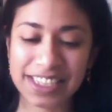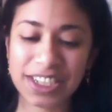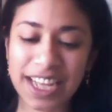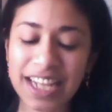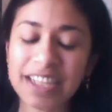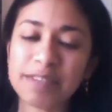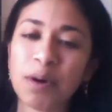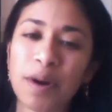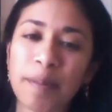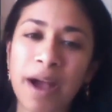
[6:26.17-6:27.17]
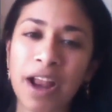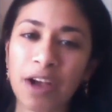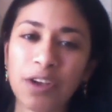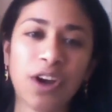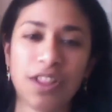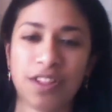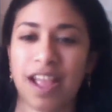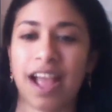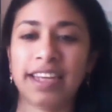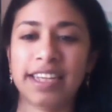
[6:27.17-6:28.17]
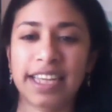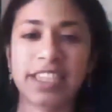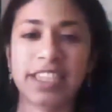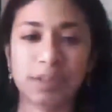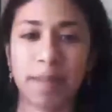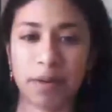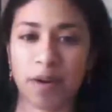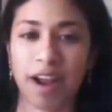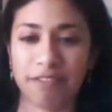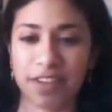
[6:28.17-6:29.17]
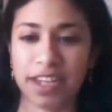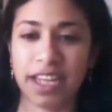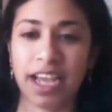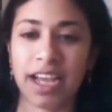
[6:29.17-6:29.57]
so tell us more about how you got started into paper crafting.